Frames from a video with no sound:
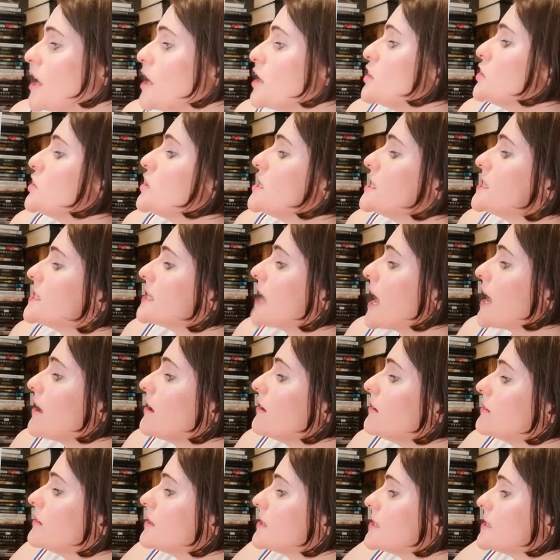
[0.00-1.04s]
She
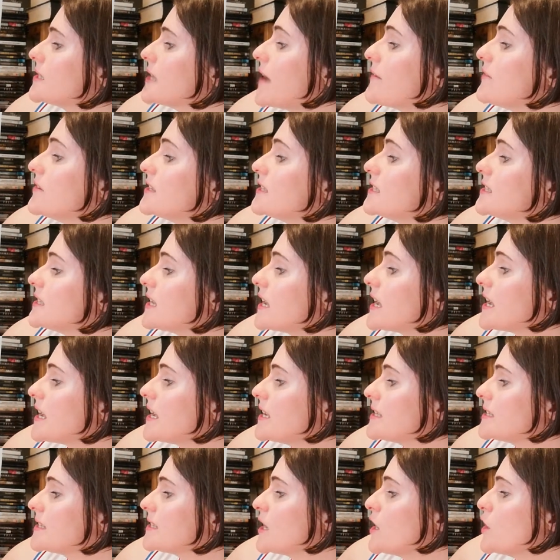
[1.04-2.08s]
sailed the 7
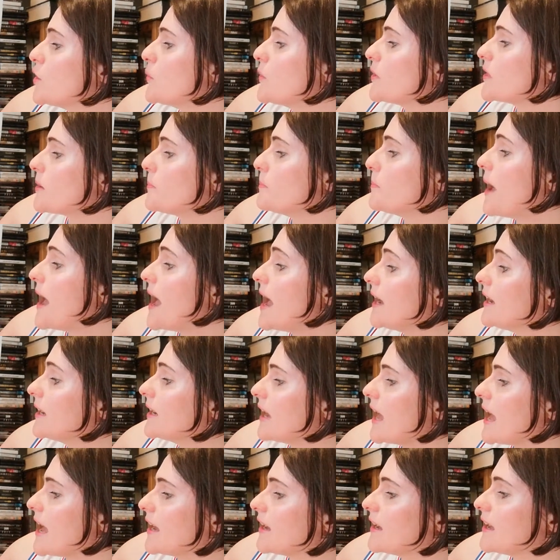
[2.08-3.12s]
seas with a peg
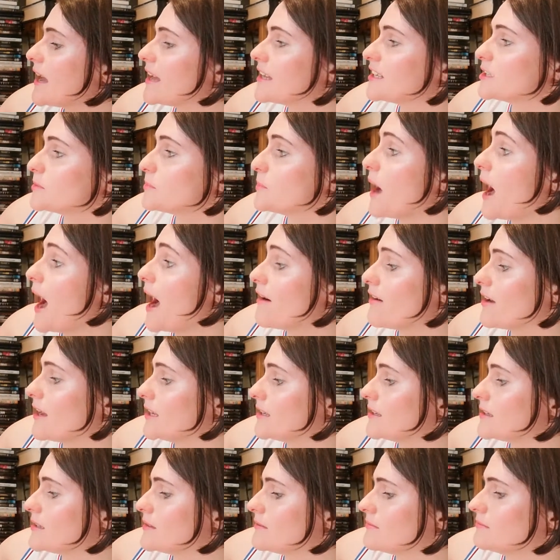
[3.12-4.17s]
leg and a
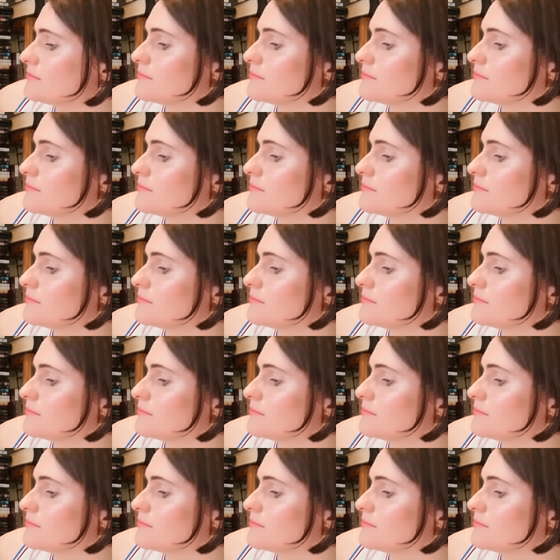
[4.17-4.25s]
parrot.